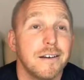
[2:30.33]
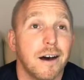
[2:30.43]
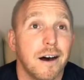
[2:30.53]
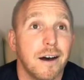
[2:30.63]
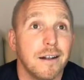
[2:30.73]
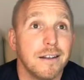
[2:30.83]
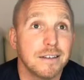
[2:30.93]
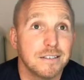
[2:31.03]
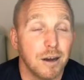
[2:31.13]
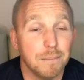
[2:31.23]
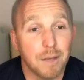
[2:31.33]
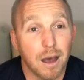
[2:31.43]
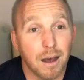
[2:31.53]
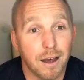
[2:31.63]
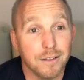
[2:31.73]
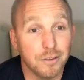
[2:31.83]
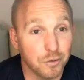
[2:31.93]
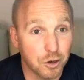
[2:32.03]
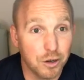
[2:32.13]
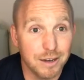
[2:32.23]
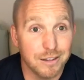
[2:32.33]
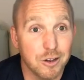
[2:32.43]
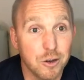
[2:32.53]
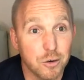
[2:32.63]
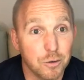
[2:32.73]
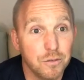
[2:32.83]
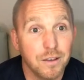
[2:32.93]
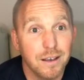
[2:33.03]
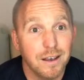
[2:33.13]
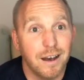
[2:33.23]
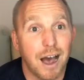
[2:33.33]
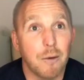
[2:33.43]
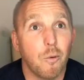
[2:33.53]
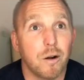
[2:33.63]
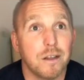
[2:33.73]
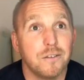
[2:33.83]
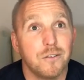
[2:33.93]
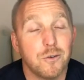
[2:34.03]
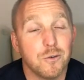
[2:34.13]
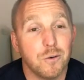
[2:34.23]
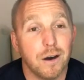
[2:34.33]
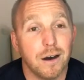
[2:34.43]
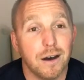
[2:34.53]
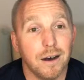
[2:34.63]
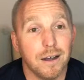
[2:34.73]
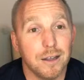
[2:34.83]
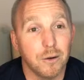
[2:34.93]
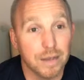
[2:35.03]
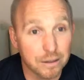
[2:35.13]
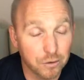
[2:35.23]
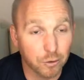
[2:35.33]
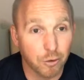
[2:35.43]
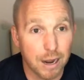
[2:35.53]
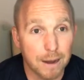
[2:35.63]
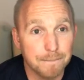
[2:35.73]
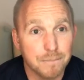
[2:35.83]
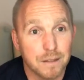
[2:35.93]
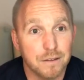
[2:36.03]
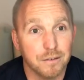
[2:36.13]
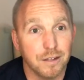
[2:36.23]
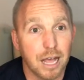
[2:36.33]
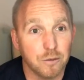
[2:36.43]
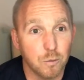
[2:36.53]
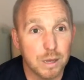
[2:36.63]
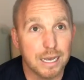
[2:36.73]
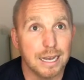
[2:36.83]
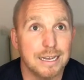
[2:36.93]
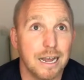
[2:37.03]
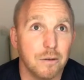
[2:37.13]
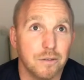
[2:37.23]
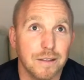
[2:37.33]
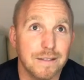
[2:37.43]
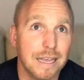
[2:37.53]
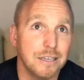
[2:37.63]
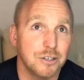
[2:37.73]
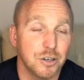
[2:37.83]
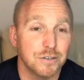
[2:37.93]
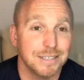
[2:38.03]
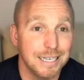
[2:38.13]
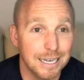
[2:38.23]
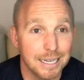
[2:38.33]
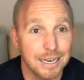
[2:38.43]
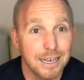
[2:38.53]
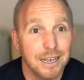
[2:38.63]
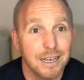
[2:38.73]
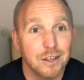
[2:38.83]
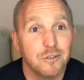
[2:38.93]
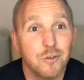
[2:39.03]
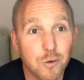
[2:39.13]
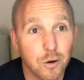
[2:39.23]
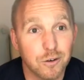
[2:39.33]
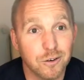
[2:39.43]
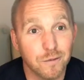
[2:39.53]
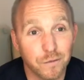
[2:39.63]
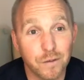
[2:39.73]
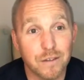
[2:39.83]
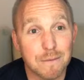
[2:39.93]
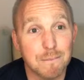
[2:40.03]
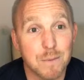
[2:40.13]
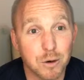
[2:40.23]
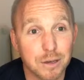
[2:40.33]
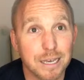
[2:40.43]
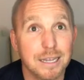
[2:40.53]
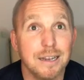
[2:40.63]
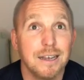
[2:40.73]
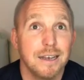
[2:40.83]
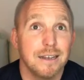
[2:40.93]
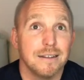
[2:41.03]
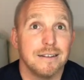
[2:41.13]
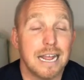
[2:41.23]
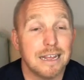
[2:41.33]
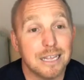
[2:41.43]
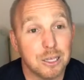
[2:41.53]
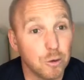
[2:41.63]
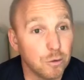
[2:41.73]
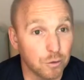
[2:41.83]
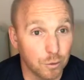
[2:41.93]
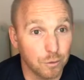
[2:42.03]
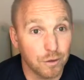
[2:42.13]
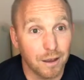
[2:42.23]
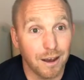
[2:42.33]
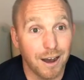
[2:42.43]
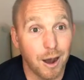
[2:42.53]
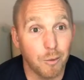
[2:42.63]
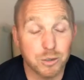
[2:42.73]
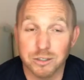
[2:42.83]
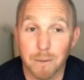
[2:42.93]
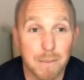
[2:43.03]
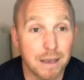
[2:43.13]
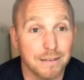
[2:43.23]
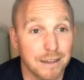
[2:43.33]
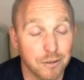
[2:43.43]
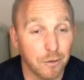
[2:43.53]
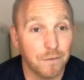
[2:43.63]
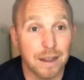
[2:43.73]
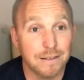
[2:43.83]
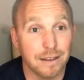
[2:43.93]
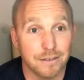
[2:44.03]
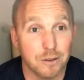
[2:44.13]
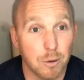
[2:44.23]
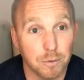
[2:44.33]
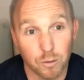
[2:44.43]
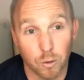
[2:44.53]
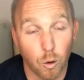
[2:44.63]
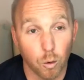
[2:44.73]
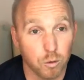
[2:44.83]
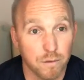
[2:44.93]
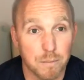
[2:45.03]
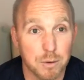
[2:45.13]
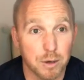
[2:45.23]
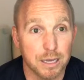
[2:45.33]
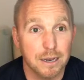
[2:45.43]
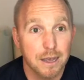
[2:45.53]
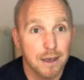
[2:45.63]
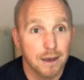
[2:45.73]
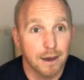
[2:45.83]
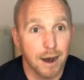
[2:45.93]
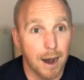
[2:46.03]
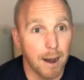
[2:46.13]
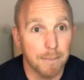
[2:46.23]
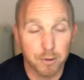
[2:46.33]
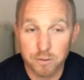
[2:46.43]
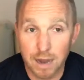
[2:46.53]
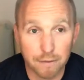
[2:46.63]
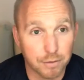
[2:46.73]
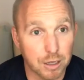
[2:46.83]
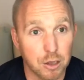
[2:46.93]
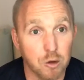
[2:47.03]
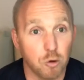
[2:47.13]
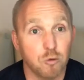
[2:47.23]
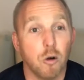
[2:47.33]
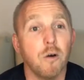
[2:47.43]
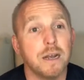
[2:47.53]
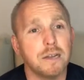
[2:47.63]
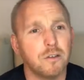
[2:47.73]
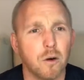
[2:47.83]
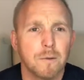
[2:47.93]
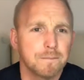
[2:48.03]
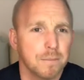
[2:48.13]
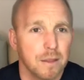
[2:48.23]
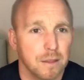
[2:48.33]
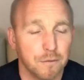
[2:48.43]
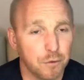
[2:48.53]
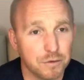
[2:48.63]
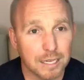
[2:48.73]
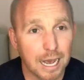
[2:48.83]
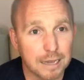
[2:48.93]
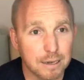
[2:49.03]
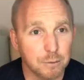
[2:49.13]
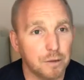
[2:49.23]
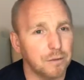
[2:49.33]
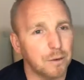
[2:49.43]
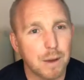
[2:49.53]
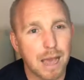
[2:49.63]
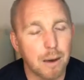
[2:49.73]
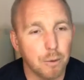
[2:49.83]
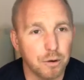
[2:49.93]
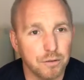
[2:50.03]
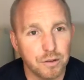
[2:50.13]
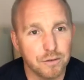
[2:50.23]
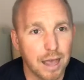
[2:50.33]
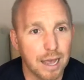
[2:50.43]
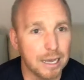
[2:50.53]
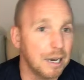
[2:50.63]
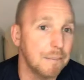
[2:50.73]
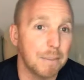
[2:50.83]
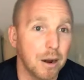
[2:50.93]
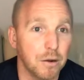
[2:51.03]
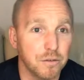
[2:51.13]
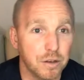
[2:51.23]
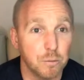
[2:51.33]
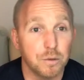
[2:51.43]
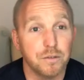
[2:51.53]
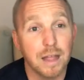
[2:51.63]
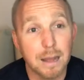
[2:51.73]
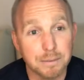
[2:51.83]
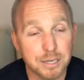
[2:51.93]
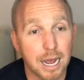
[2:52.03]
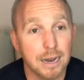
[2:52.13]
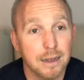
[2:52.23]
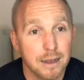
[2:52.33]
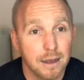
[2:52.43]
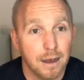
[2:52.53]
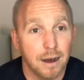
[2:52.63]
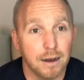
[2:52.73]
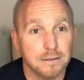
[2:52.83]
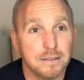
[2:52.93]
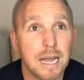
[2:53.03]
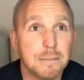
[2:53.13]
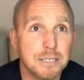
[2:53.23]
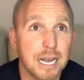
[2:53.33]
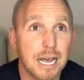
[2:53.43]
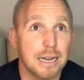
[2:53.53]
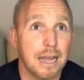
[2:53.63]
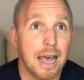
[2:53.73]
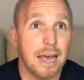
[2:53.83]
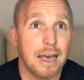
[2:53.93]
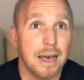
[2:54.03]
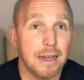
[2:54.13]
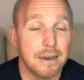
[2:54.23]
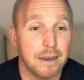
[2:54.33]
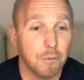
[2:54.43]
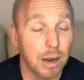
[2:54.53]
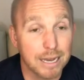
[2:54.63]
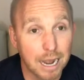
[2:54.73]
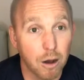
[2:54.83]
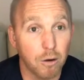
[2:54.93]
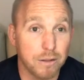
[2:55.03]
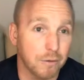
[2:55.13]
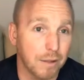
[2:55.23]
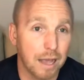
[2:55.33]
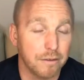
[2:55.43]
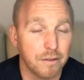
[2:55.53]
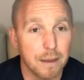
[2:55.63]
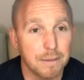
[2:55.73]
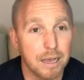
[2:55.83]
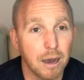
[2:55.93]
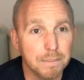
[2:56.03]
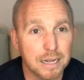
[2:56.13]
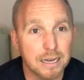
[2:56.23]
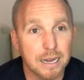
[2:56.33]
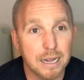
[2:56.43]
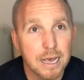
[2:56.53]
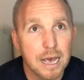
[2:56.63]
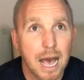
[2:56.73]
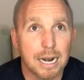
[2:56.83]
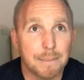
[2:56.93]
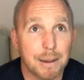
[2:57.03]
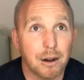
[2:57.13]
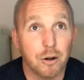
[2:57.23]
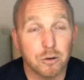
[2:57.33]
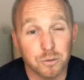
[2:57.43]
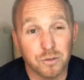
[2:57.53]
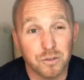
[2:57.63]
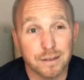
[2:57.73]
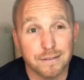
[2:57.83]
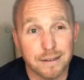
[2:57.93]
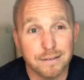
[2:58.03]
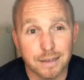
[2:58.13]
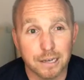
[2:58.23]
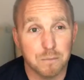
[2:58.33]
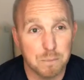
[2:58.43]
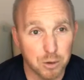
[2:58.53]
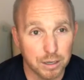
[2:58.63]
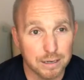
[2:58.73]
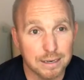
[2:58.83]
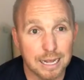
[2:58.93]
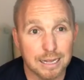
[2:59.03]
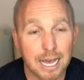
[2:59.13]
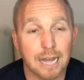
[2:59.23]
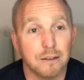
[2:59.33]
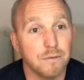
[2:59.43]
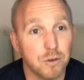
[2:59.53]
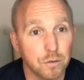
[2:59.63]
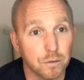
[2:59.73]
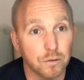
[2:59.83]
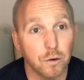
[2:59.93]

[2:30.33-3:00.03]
Next up, this is good in the news. I wanted to, Instagram this last week announced that they just hit 250 million daily users, which is amazing. It's a fantastic number. So 250 million. They're definitely growing. And so the first thing I did was I was like, wait, where's this at in comparison with Snapchat? Snapchat had, right now, in the last time they updated it, had about 166 million daily active users.